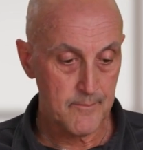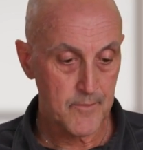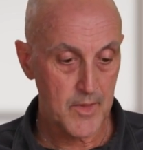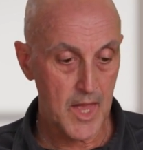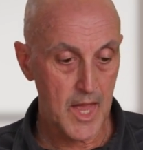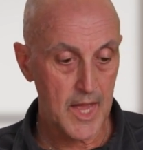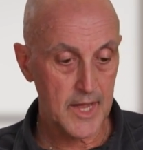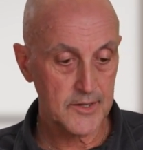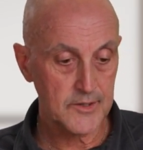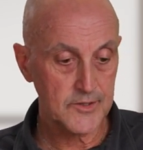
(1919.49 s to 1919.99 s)

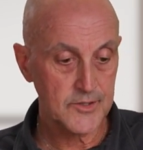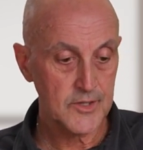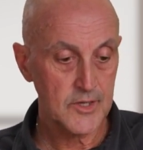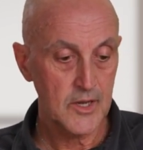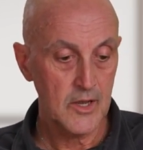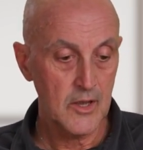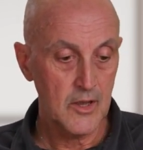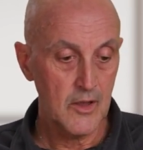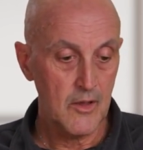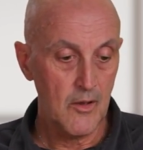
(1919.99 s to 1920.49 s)
And
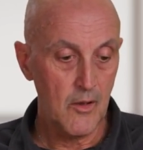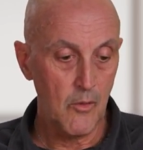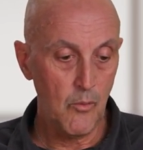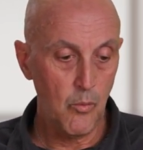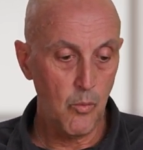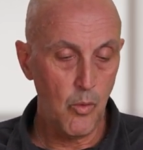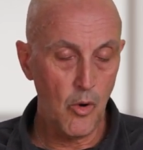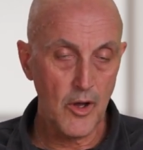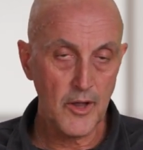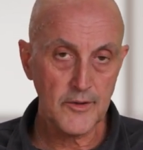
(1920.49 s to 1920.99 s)

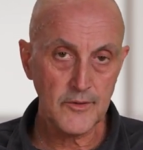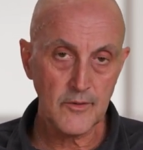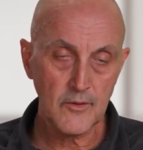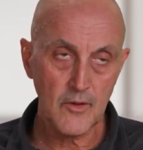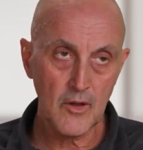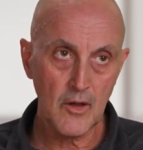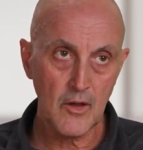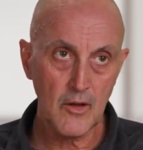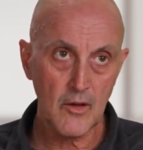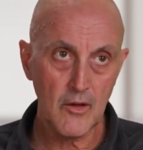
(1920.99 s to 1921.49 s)
one
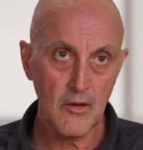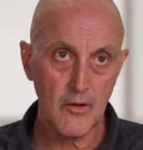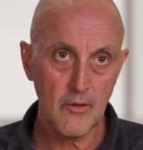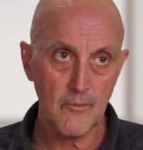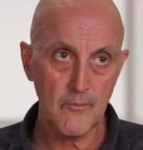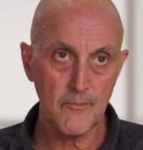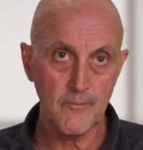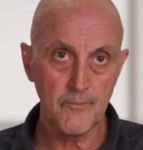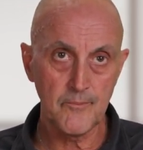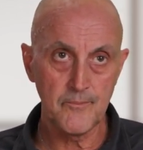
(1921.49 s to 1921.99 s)

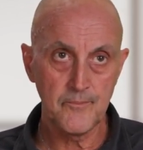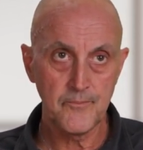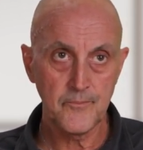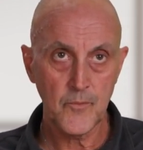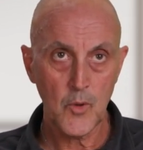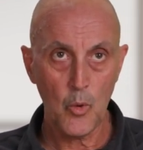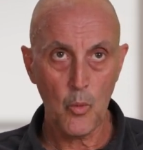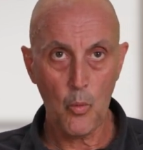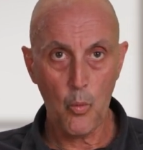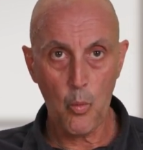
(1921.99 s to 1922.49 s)

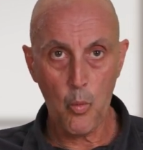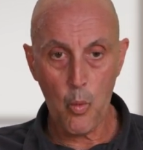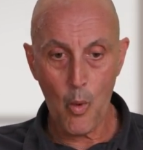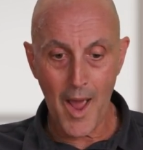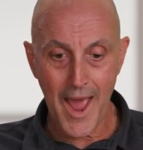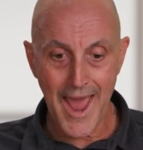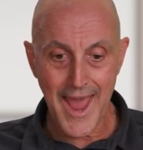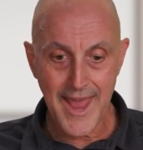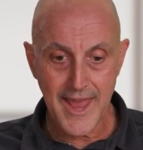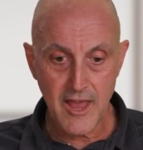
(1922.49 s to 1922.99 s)

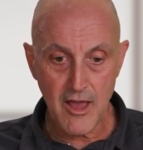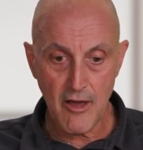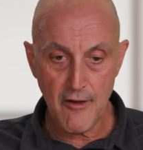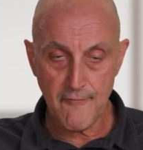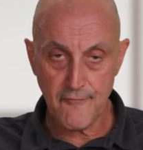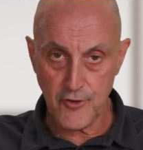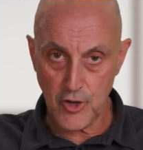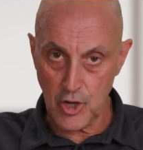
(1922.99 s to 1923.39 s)
way of